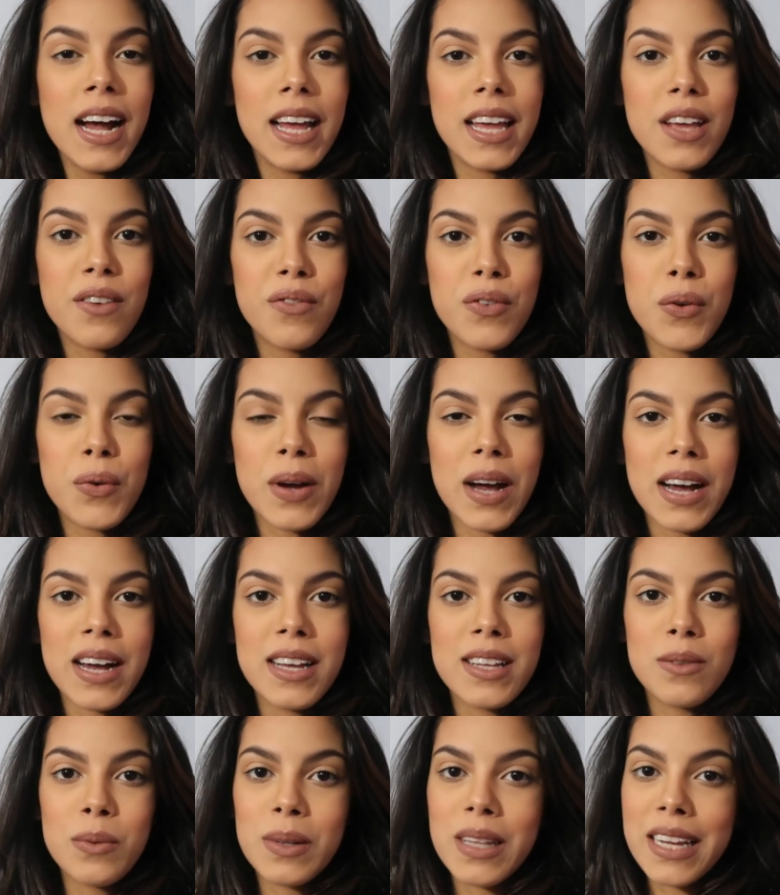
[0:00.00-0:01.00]
If you
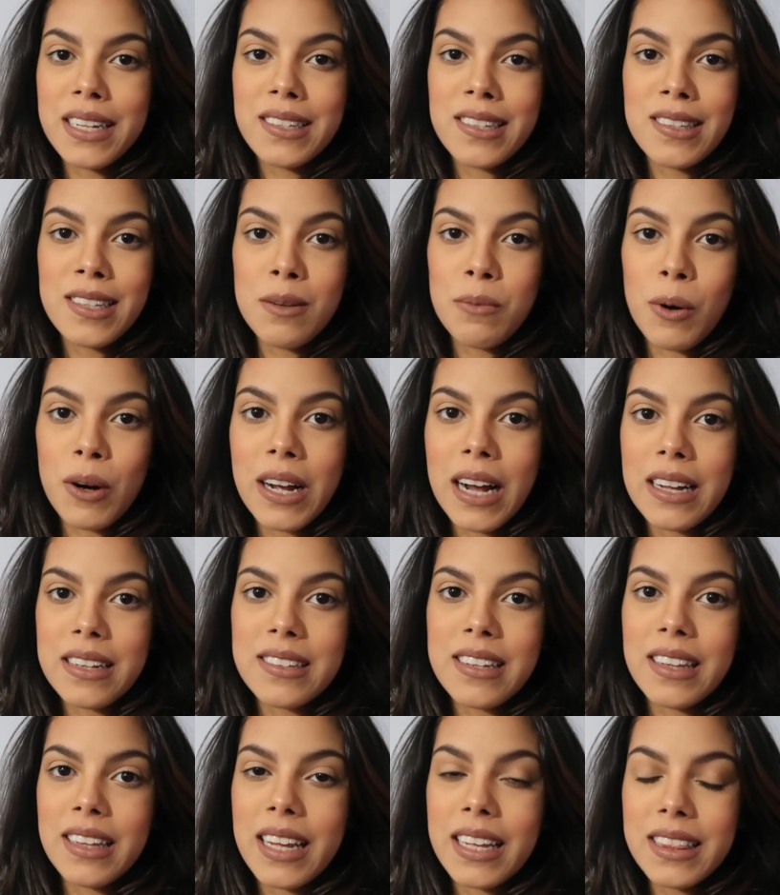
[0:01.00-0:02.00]
guys would like to see more
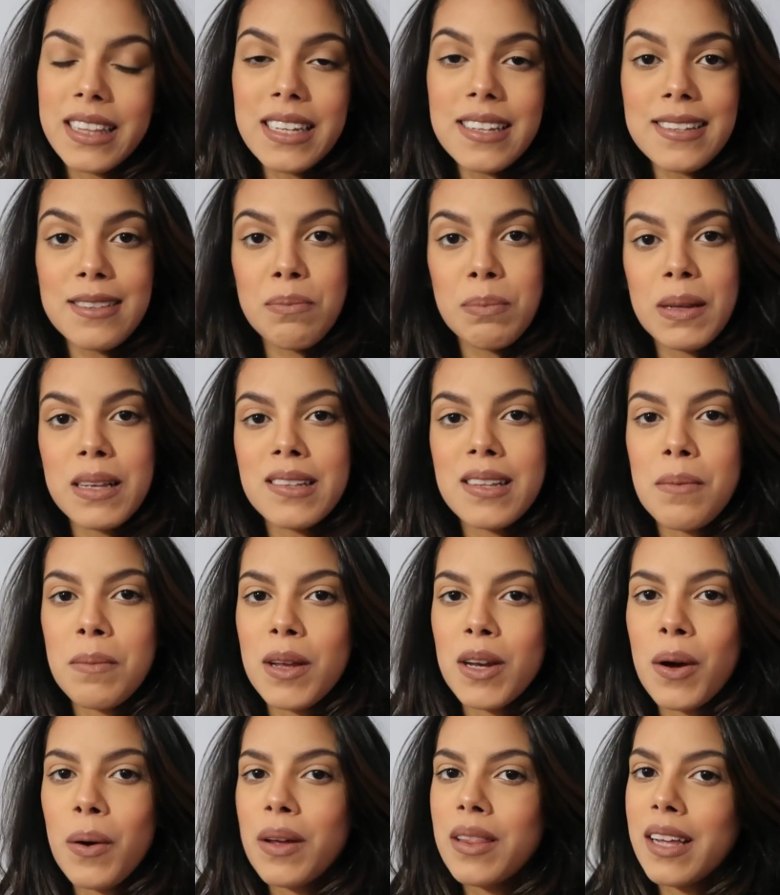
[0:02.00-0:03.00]
content like this, please let
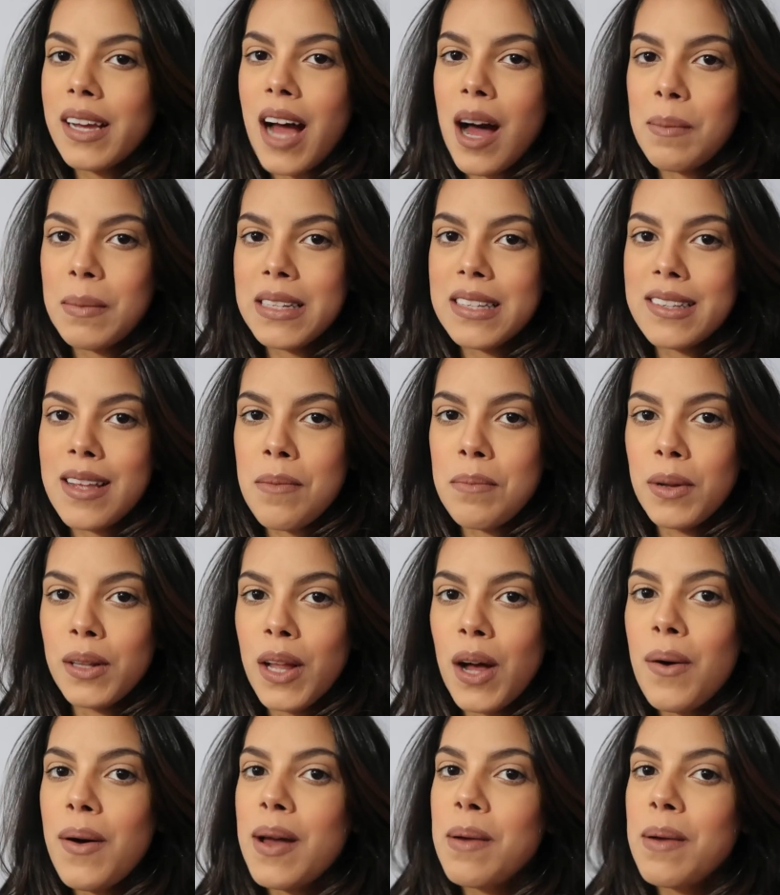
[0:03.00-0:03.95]
me know in the comments down below.